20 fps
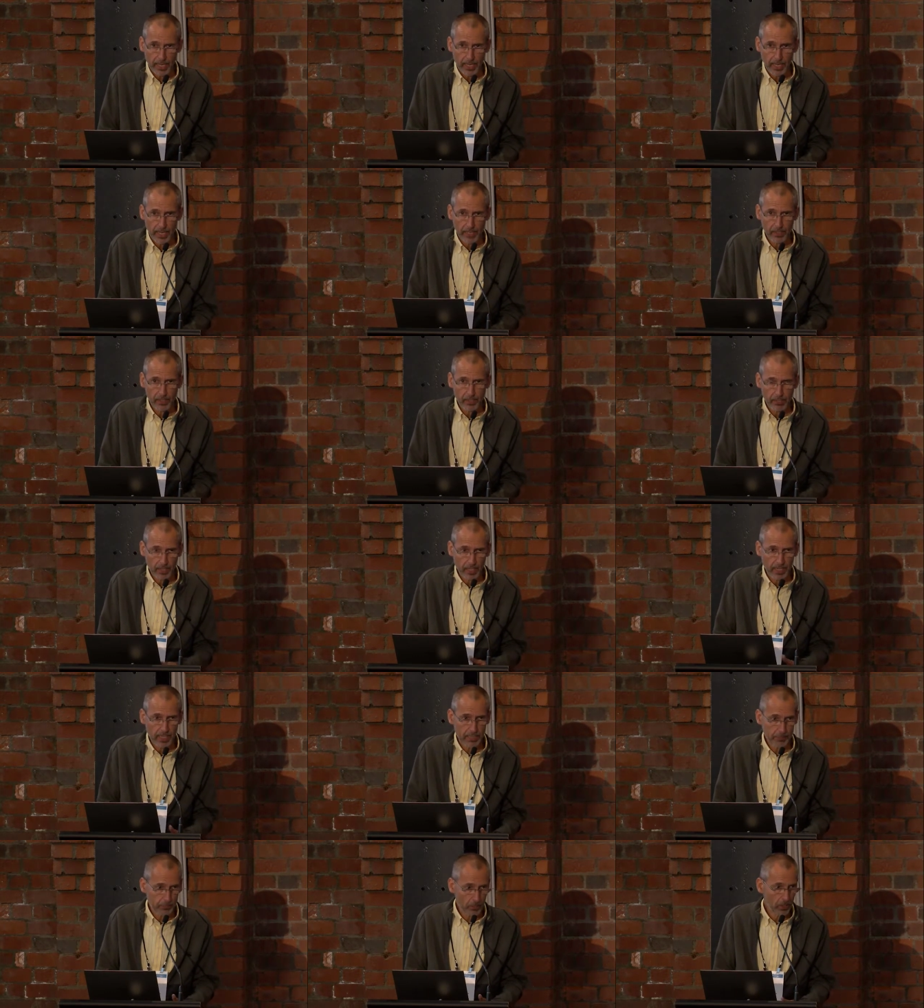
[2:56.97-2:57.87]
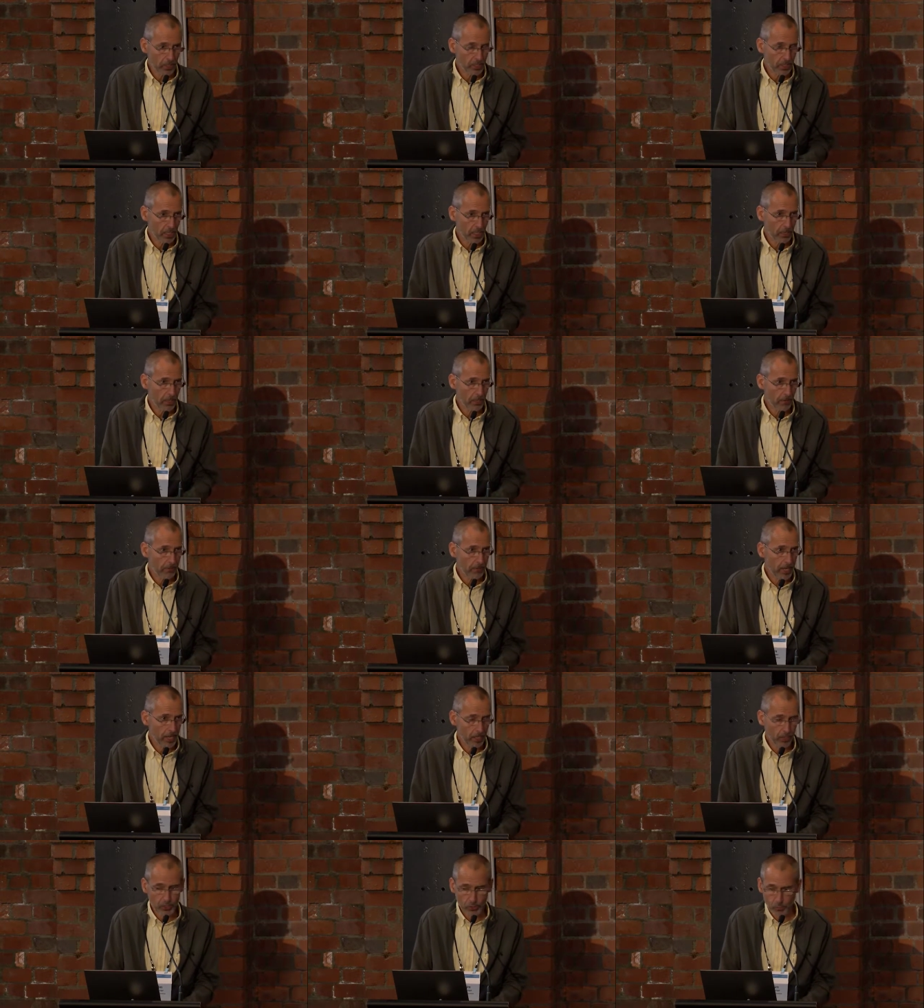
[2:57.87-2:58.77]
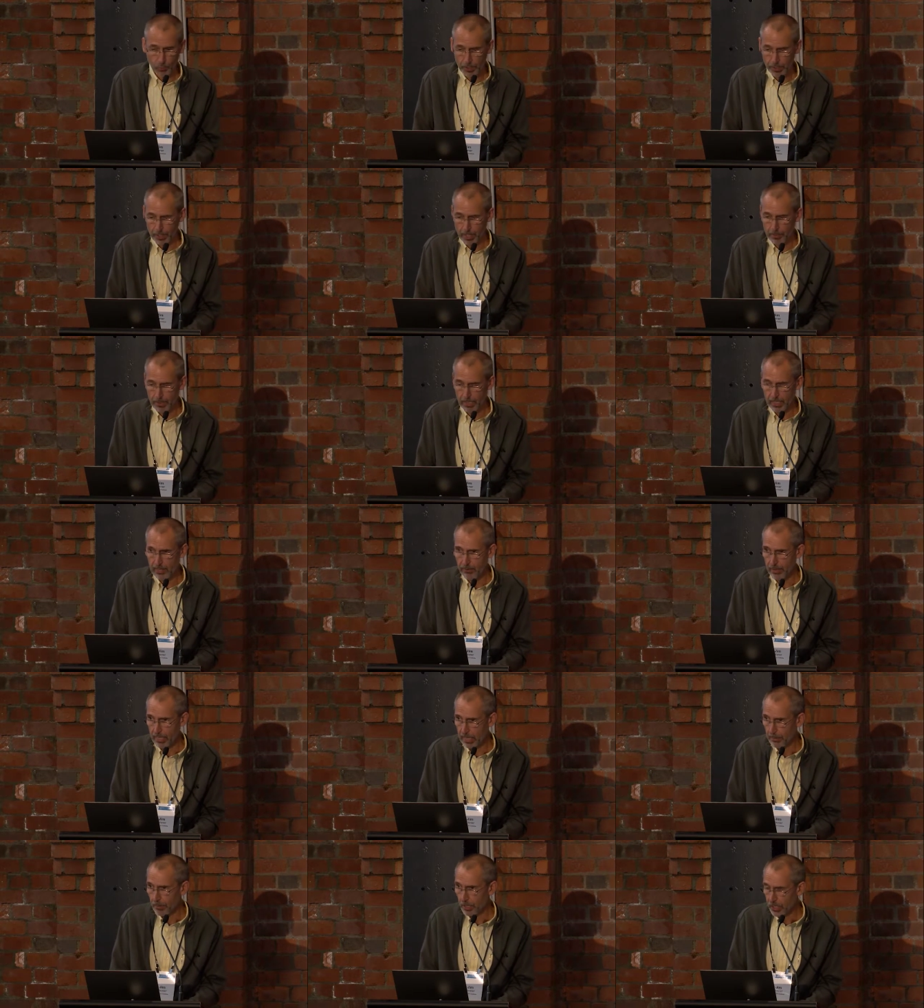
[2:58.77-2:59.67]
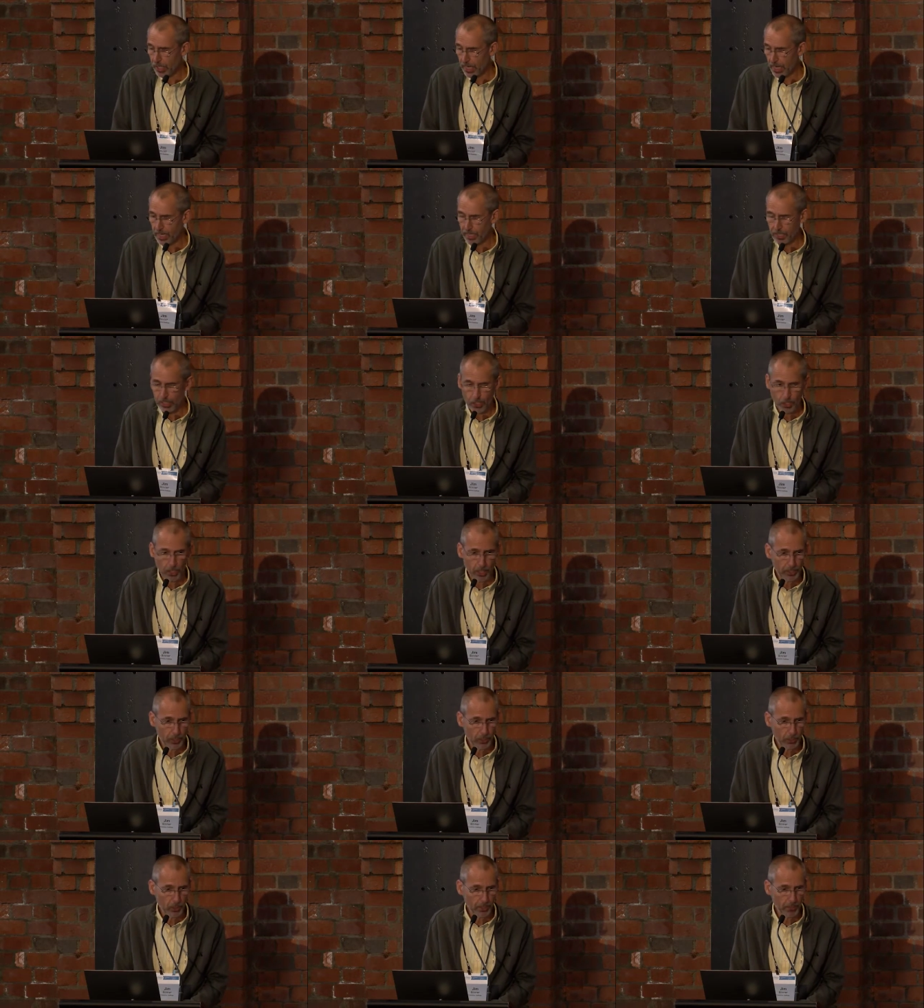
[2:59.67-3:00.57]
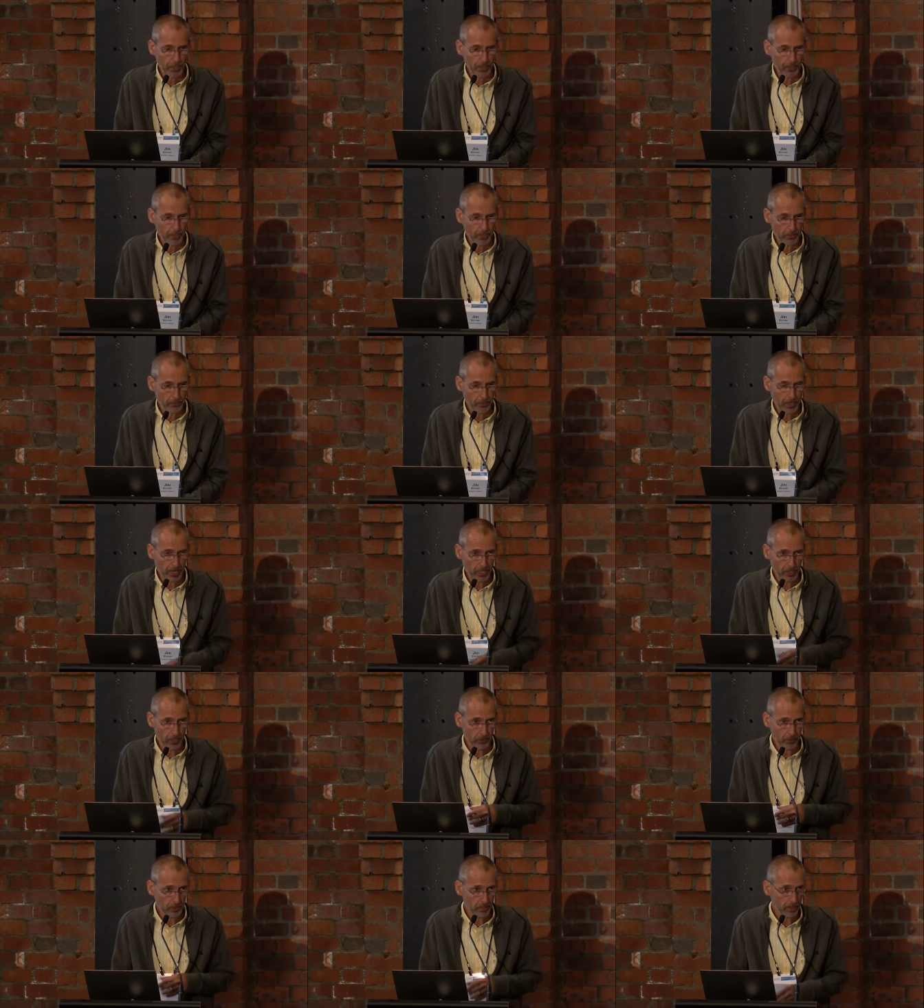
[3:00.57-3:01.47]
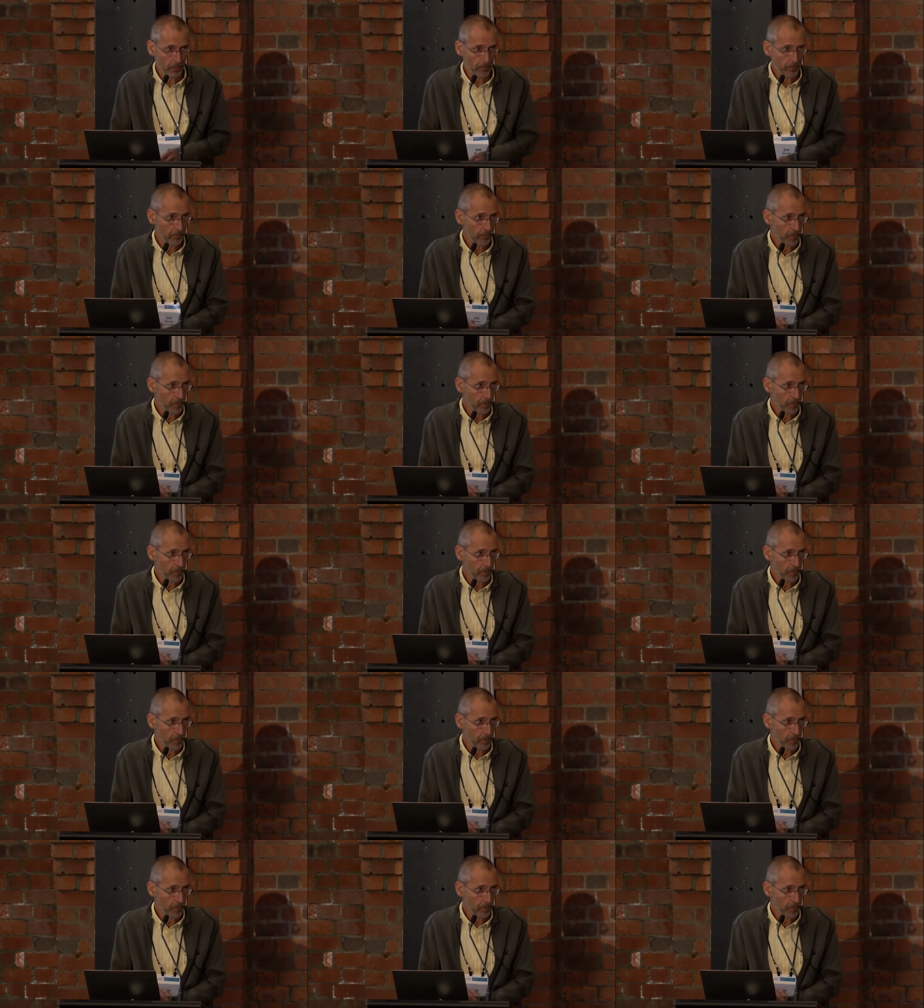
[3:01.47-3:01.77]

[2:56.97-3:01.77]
and experiencing their values with them and giving them a chance to talk to you about their values.